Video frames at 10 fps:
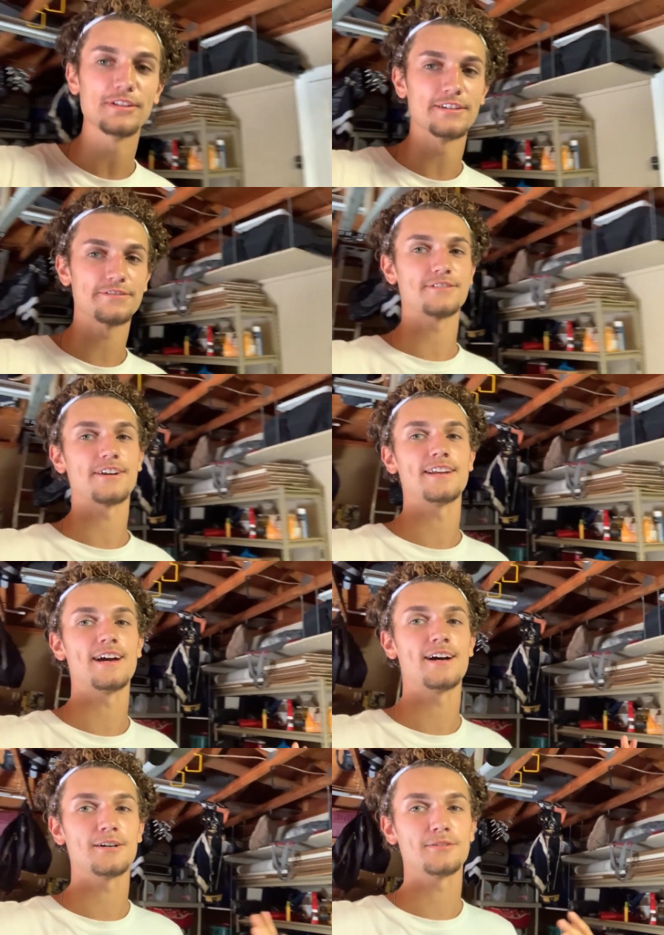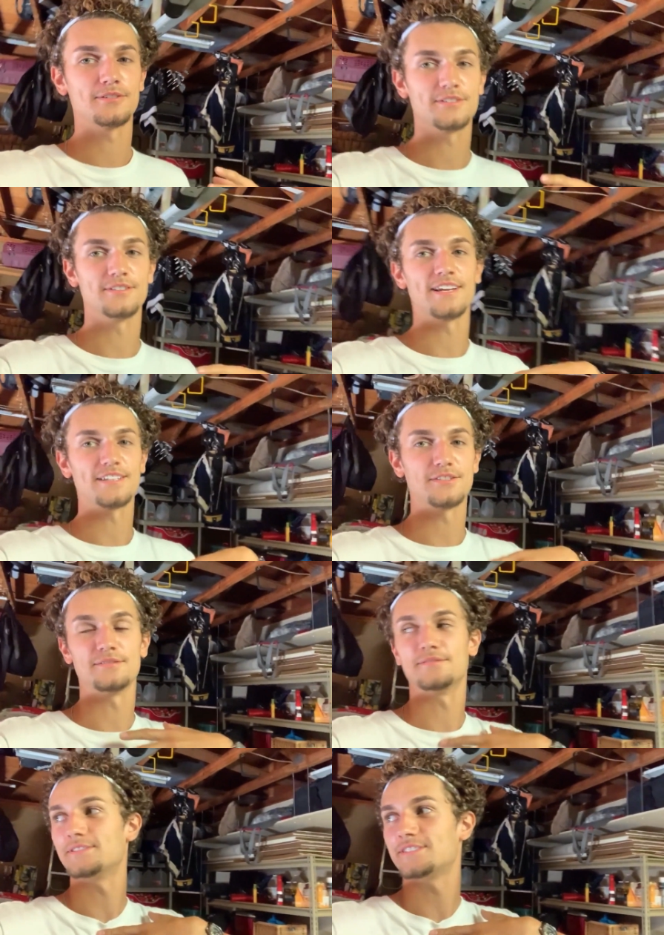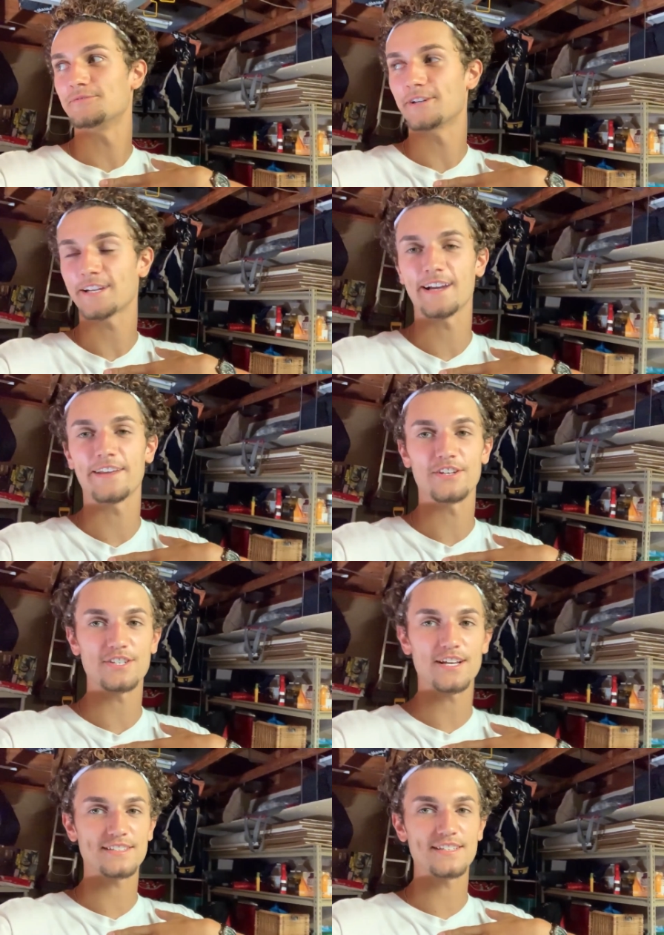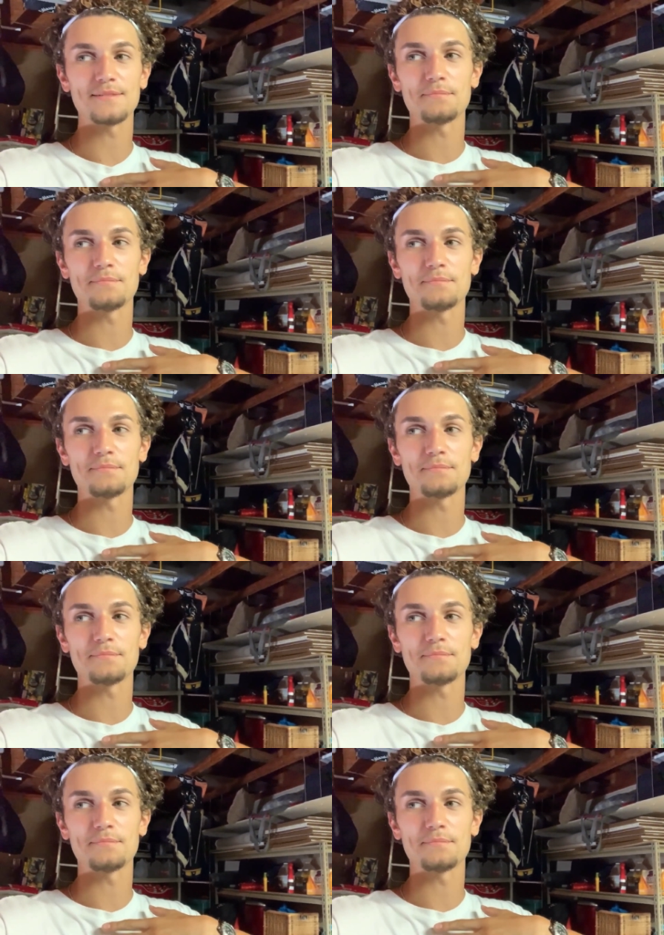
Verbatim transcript: lift right now and like working on the jet ski,